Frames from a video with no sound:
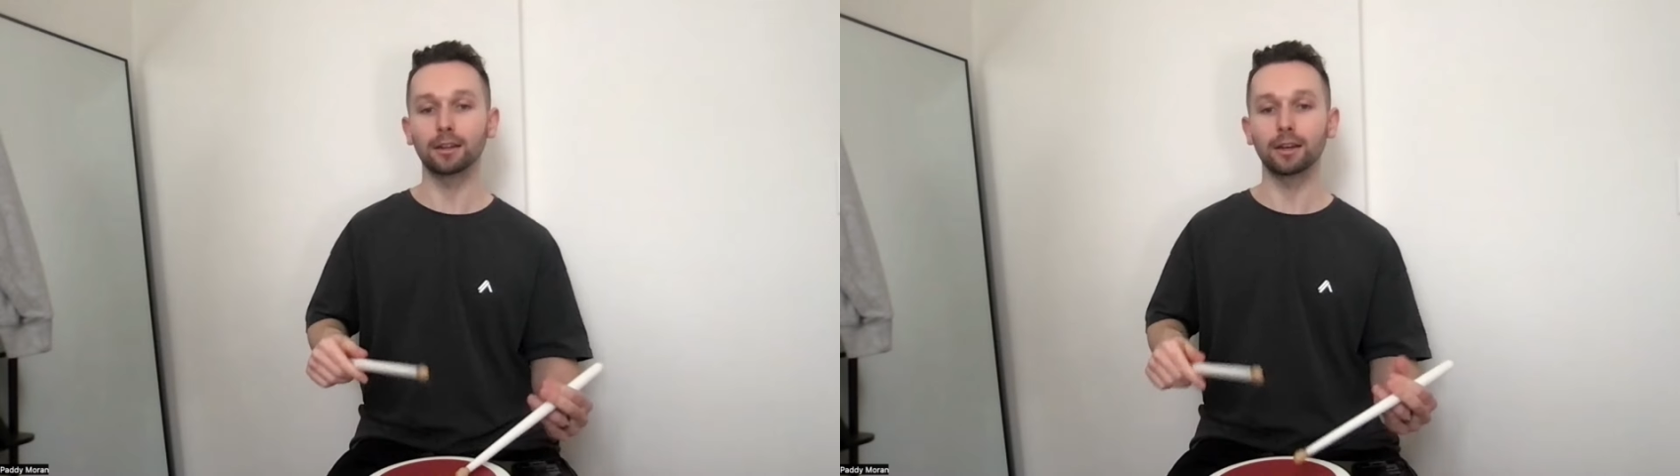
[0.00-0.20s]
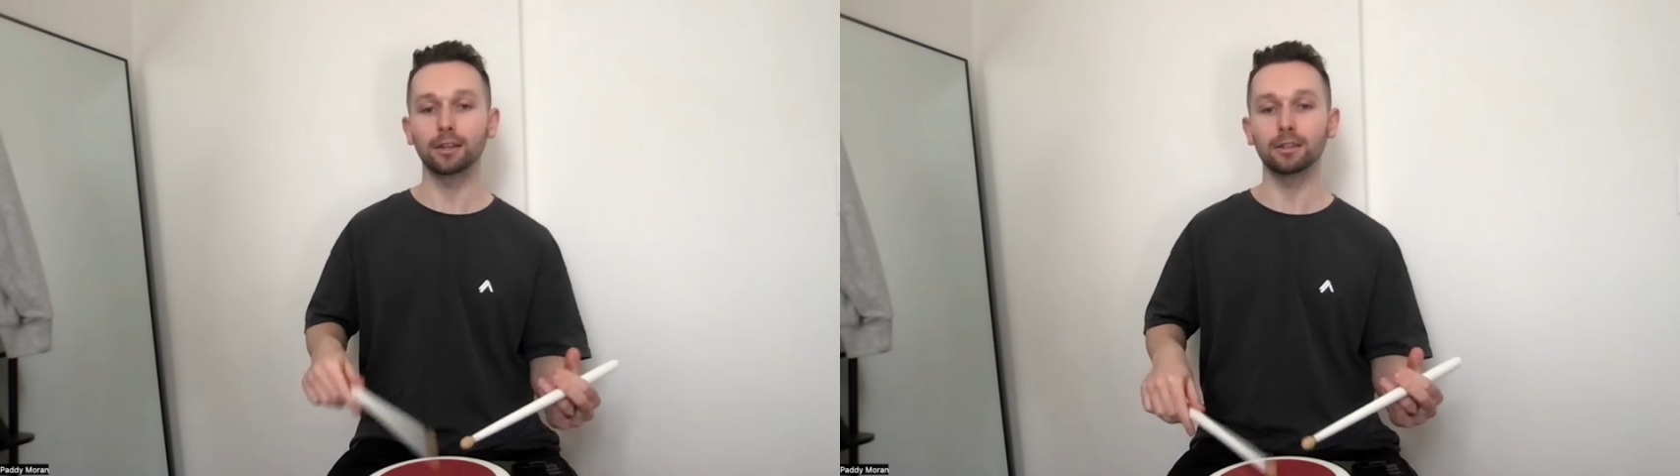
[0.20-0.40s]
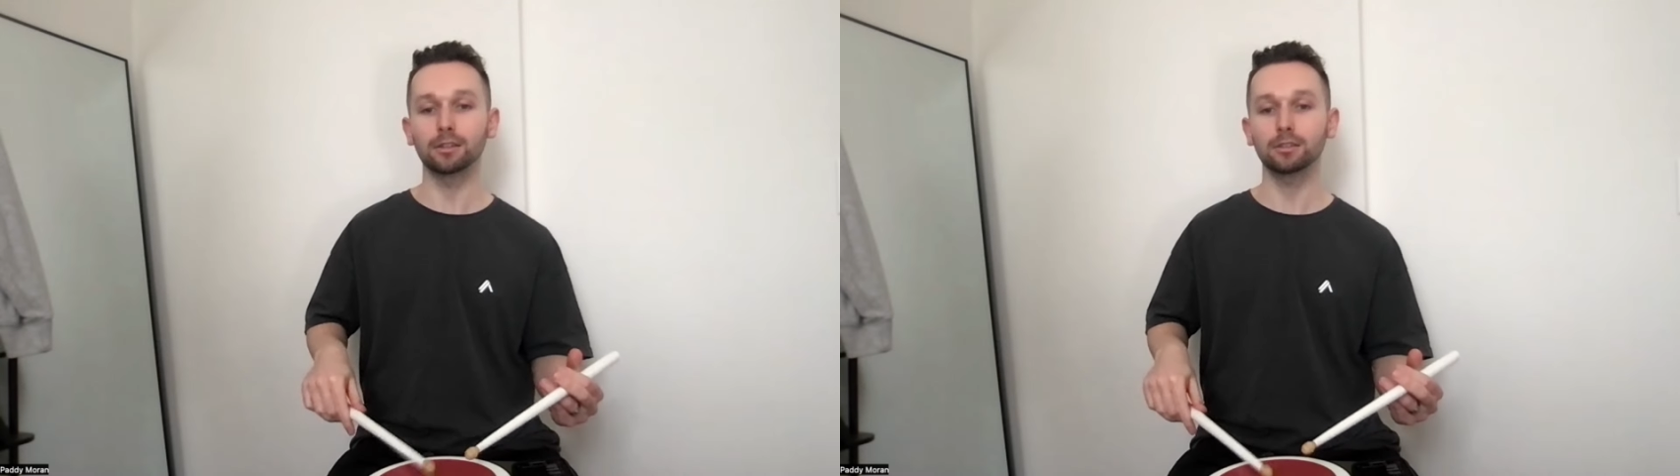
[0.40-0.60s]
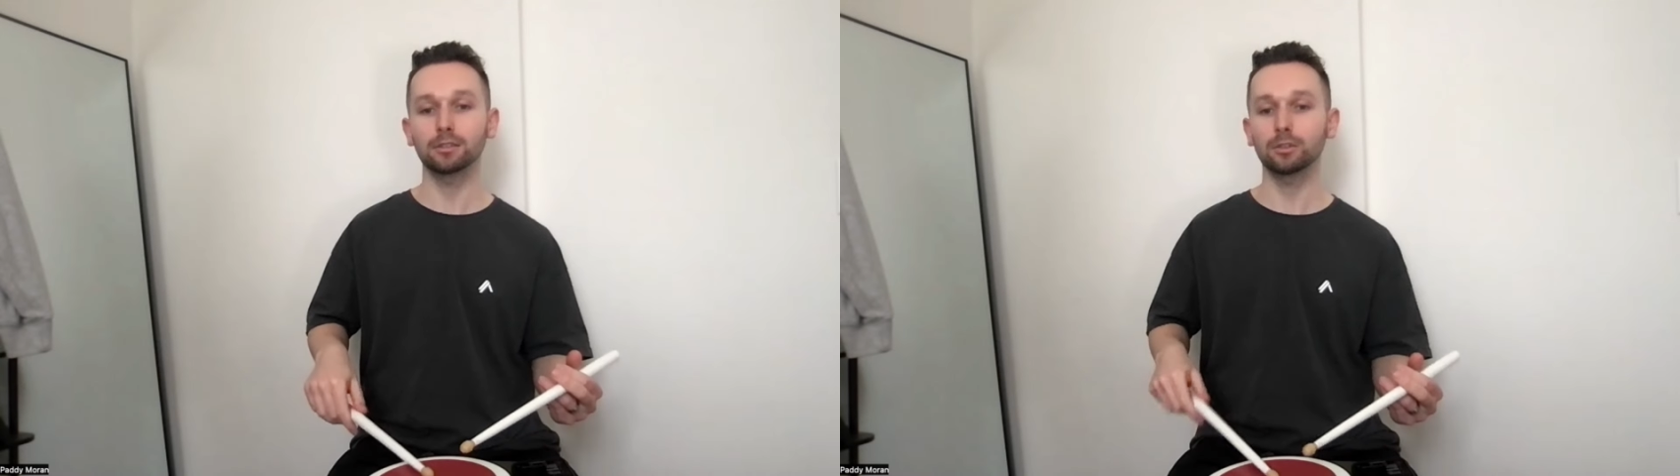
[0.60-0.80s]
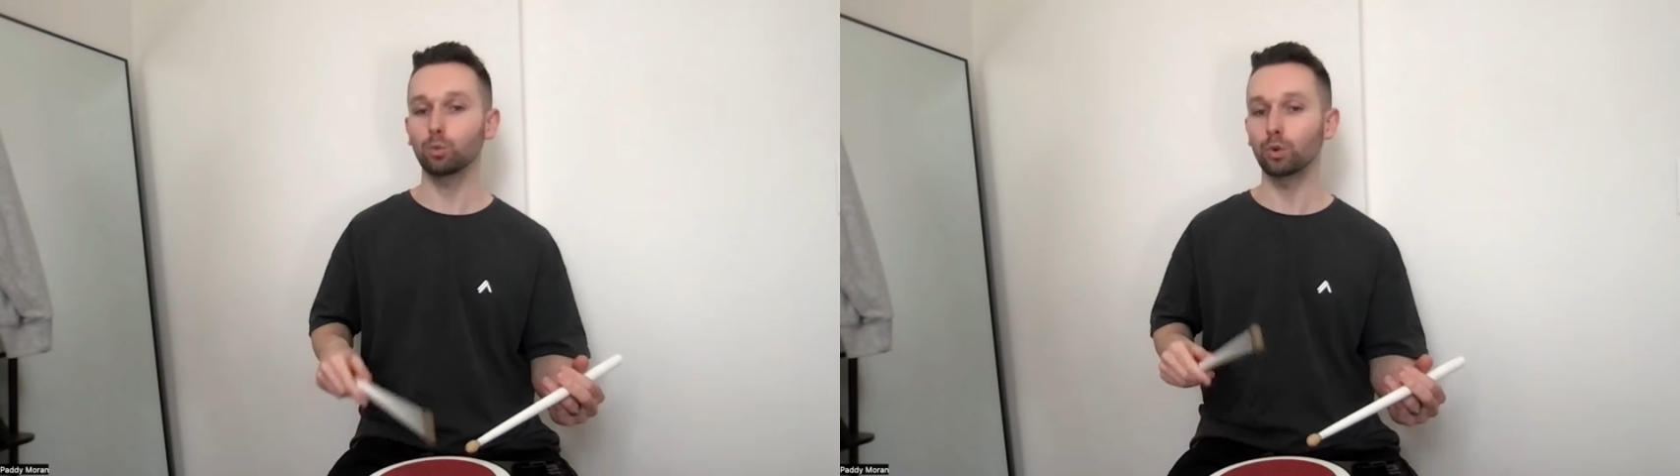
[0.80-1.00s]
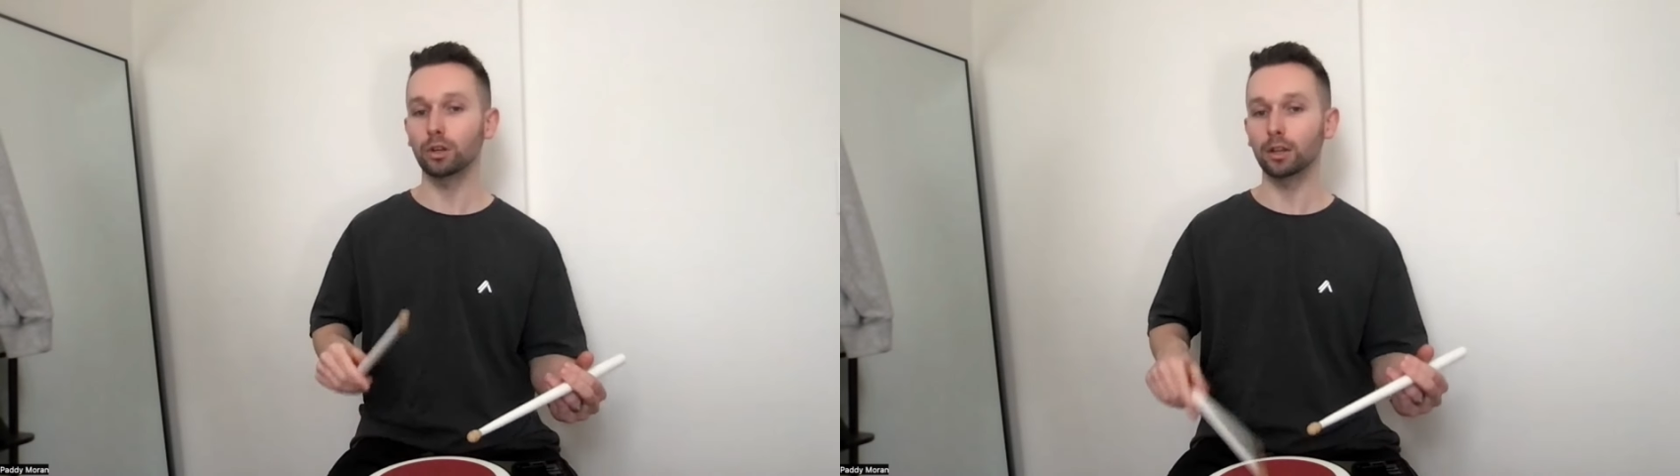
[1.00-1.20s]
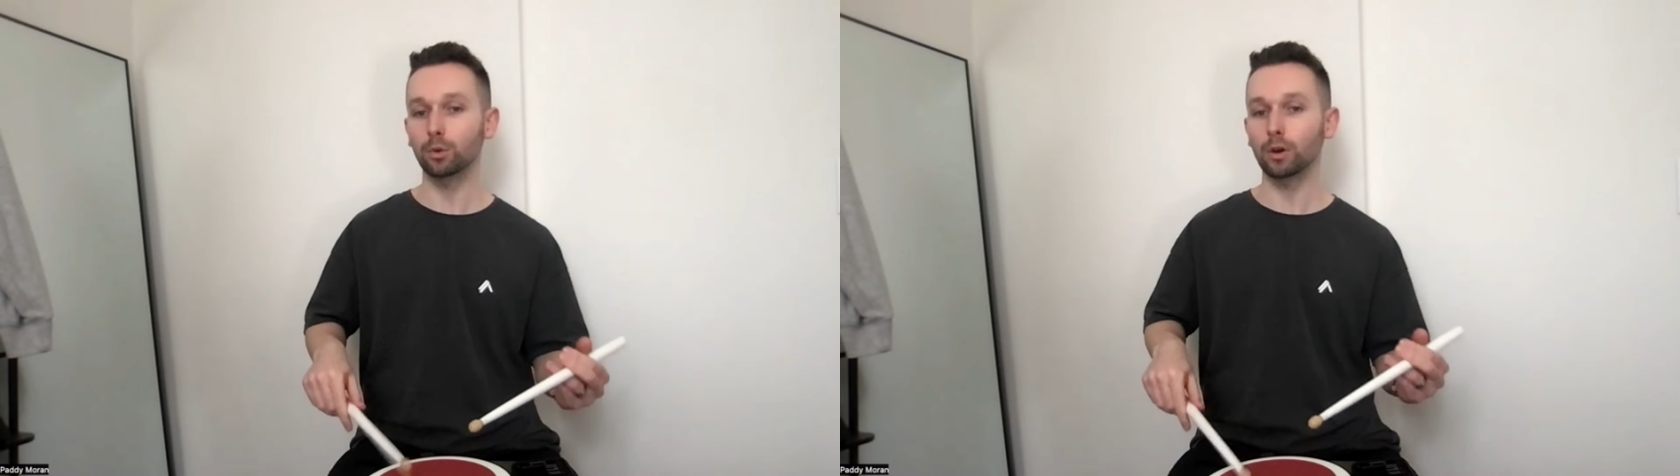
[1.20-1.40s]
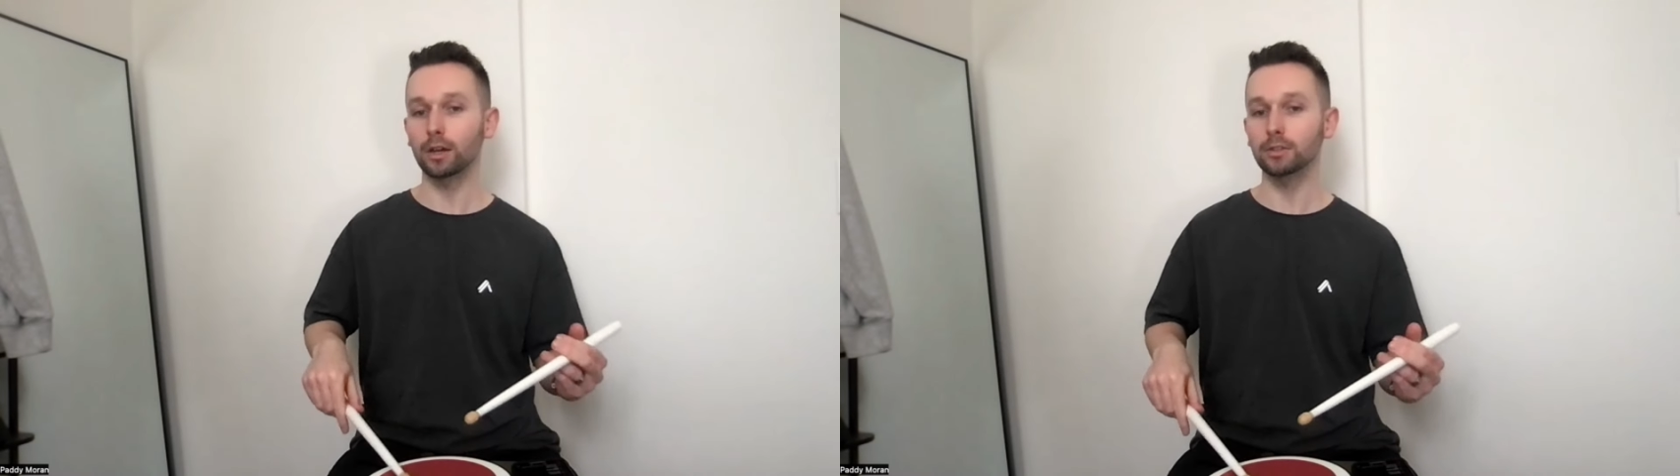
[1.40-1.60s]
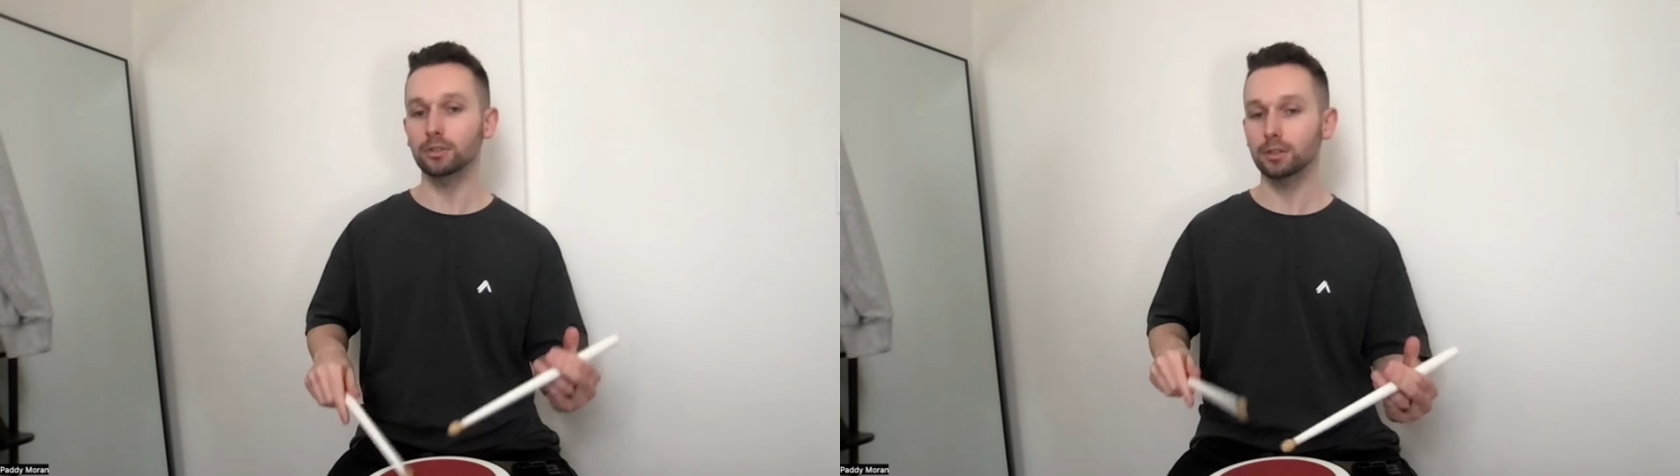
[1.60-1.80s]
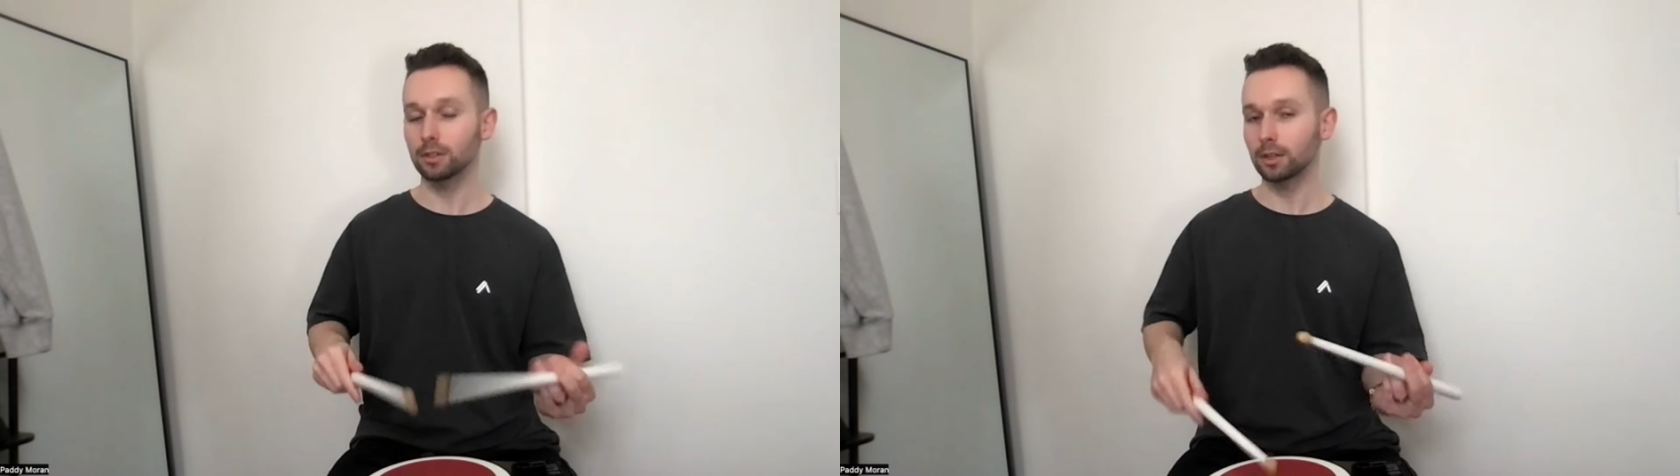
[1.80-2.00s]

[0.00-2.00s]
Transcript: than I would otherwise.